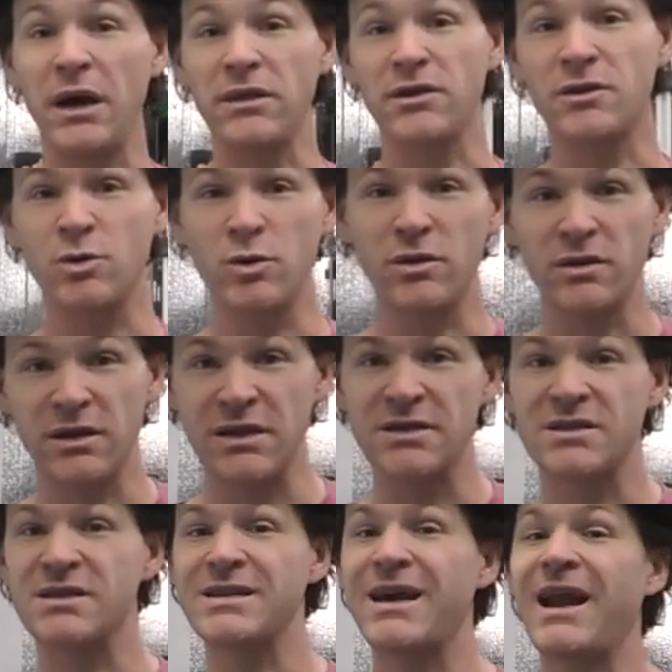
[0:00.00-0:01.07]
but the truth
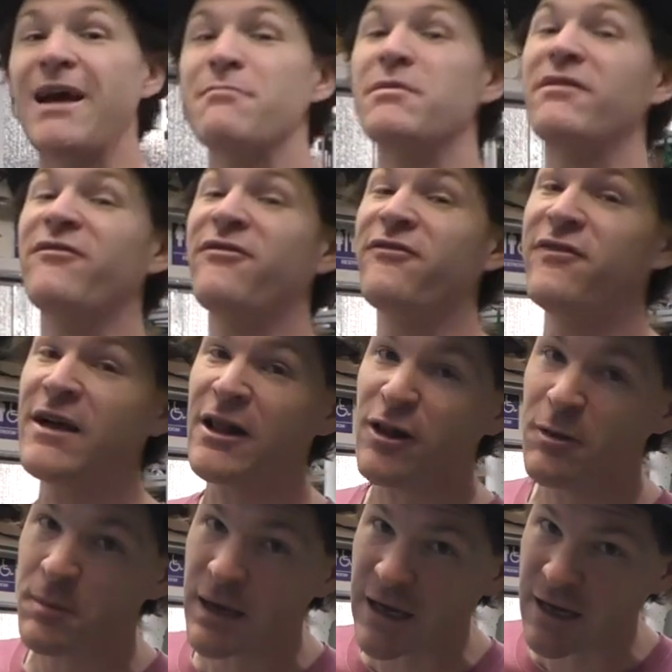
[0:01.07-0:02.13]
is, is that I've been
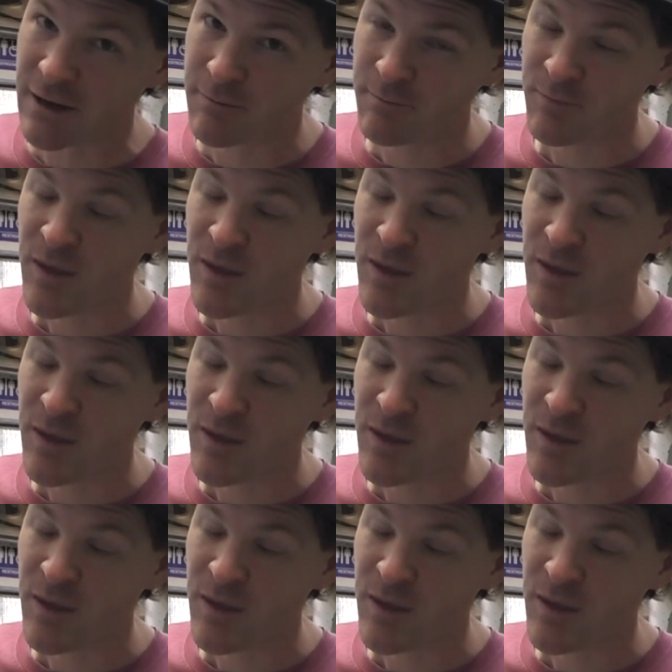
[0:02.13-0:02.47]
filming.